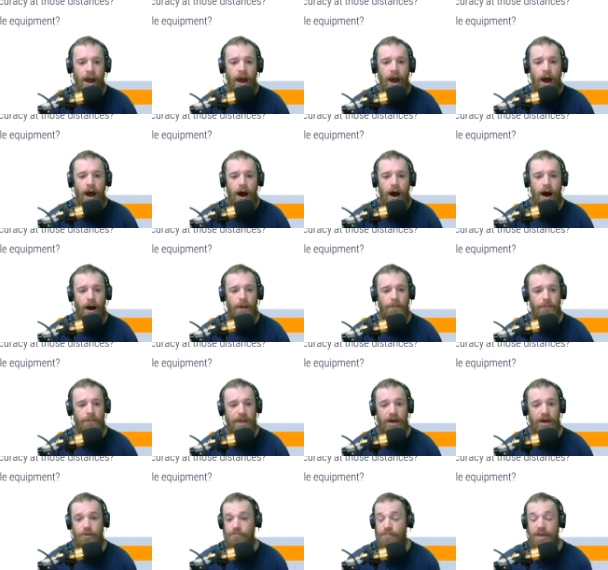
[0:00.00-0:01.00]

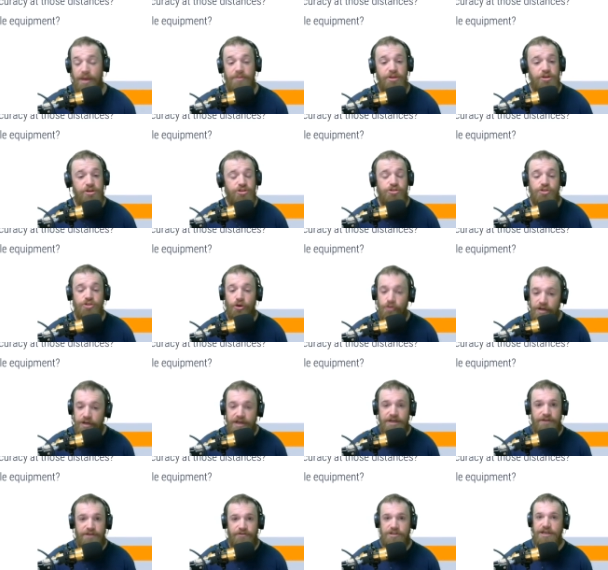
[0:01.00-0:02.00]
Or maybe there's totally
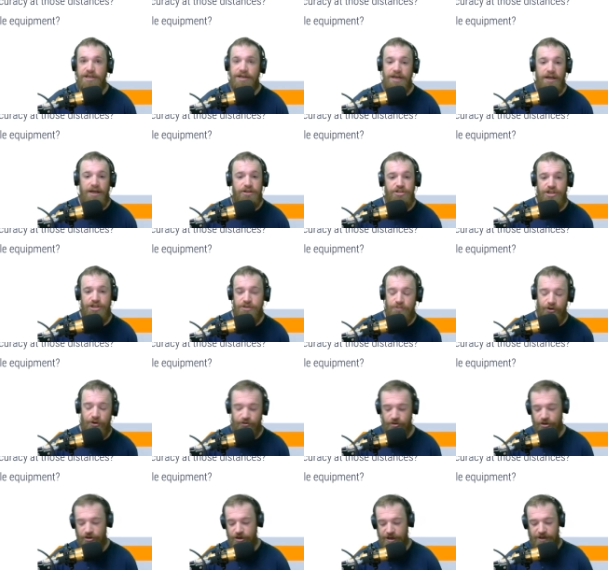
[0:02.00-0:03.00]
a different technology I'm
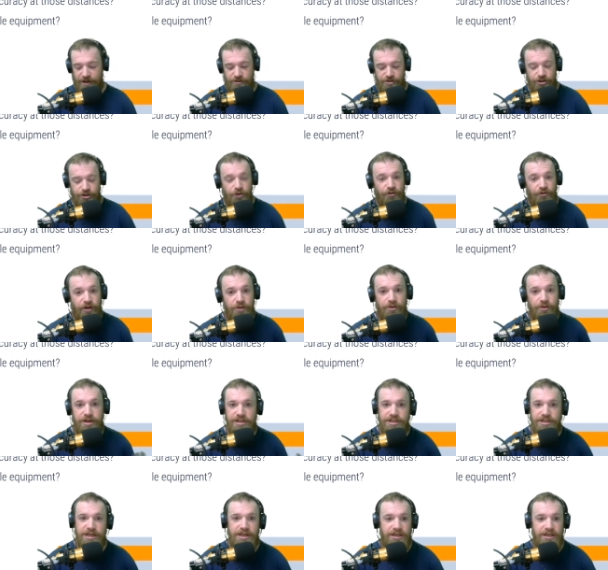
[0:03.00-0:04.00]
overlooking. So if anyone
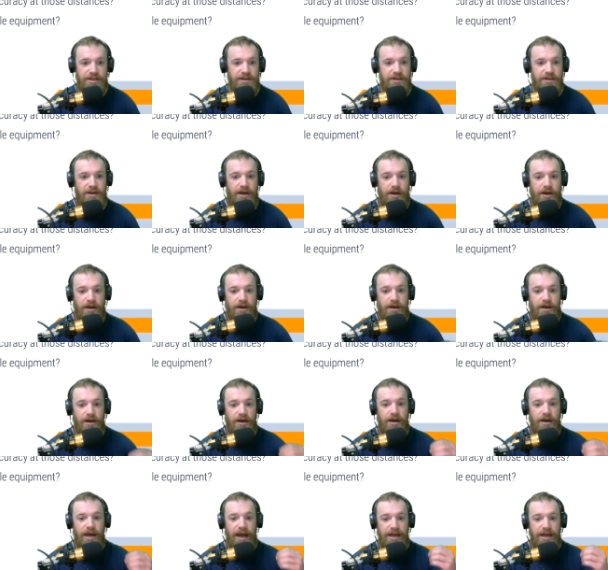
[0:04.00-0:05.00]
has anything
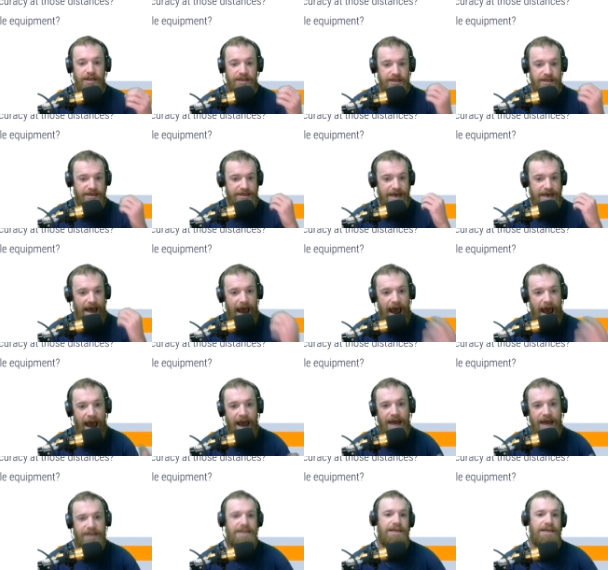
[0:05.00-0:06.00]
to
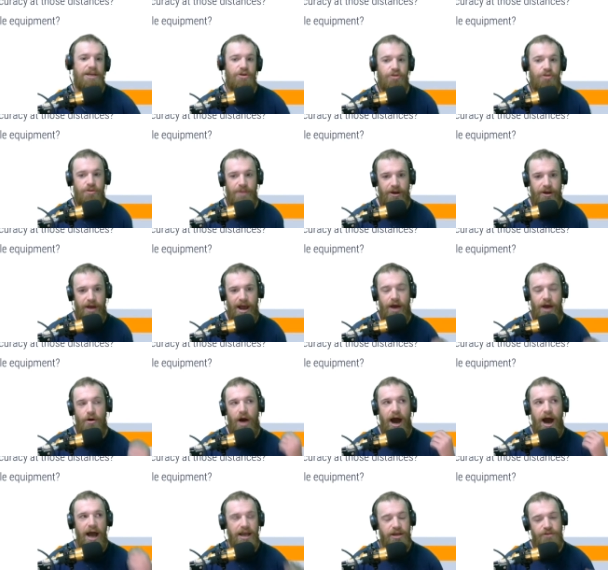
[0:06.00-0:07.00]
add here about how
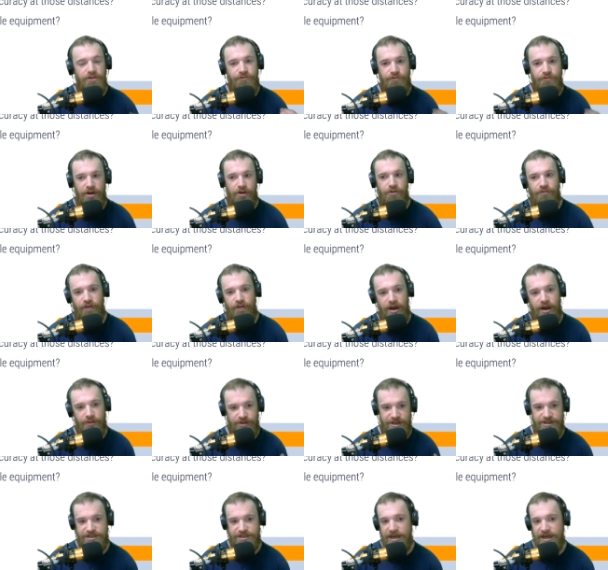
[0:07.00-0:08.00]
I could verify
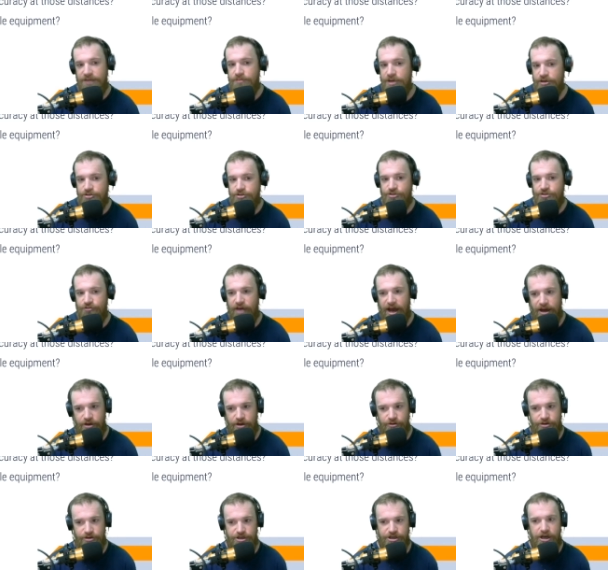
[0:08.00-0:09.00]
within 10 meters of
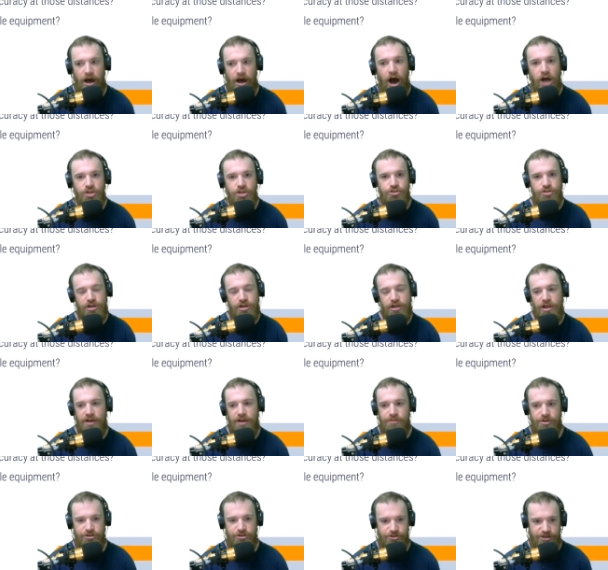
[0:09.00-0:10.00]
accuracy, 100
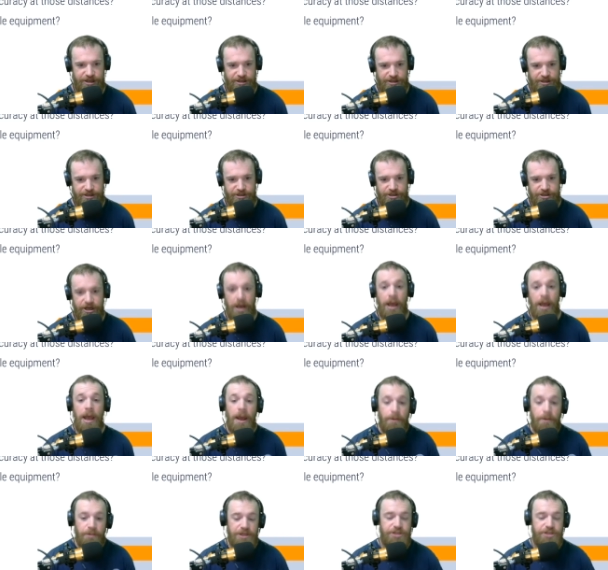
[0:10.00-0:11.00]
kilometers distance,
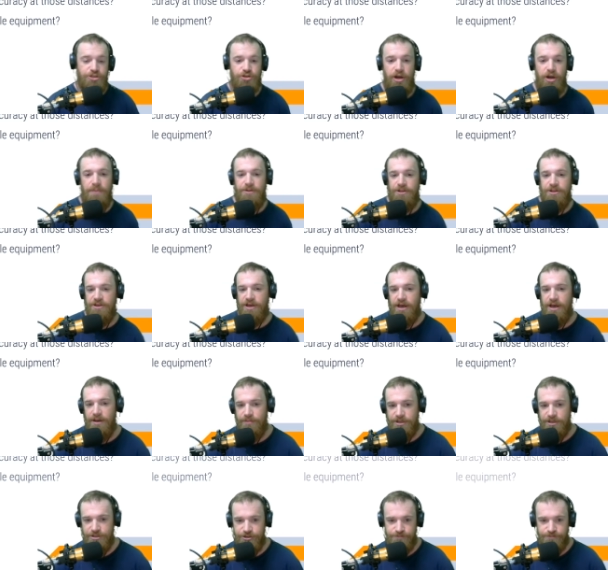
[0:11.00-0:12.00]
please drop it in the
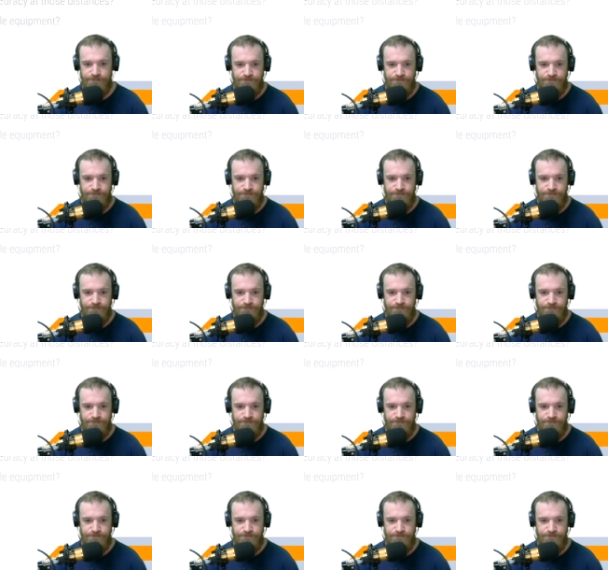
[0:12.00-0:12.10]
comments.